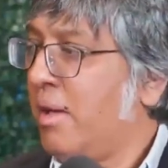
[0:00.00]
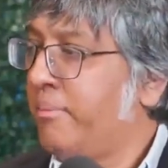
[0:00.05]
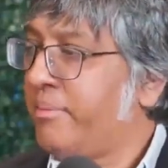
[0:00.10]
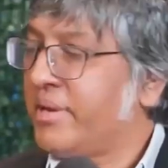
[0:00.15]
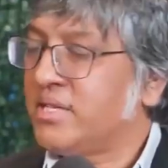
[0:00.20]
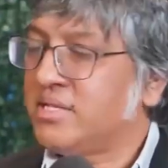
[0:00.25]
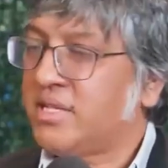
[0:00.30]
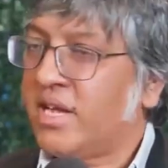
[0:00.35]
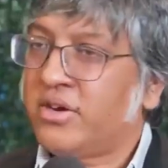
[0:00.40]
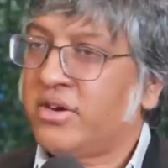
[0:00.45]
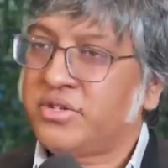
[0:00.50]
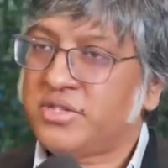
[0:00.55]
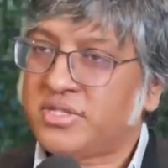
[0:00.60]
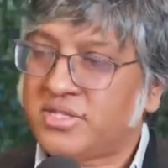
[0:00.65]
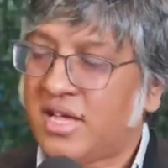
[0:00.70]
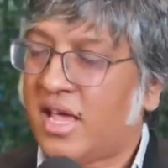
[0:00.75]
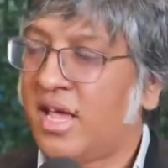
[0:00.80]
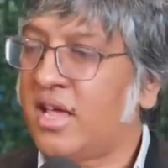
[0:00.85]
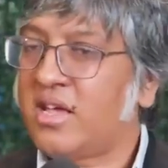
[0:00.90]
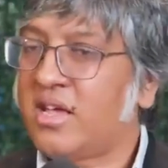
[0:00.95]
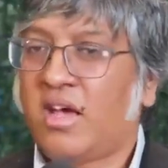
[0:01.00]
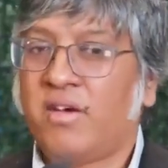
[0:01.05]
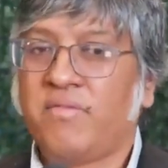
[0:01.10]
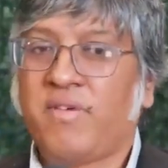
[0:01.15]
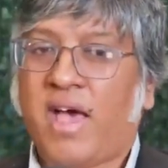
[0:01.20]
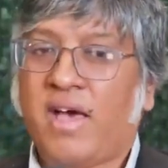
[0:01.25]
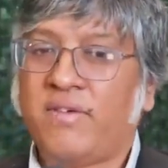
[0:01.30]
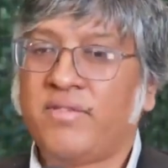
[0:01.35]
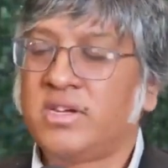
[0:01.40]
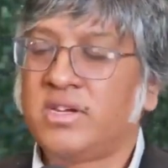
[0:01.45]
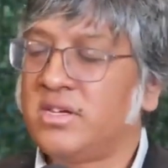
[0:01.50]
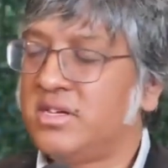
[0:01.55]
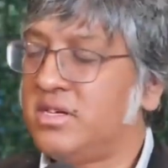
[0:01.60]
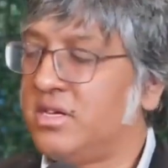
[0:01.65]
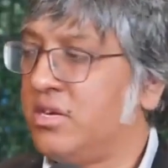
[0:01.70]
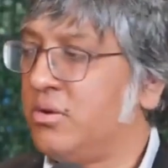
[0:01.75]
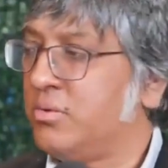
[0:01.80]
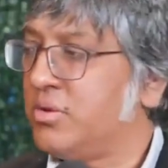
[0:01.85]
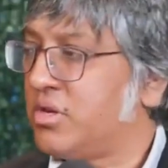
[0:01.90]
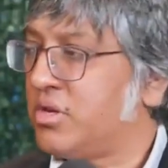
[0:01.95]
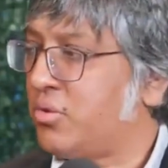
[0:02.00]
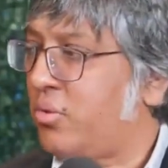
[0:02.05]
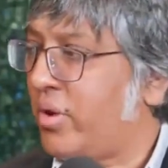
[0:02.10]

because they are sick of having to deal with the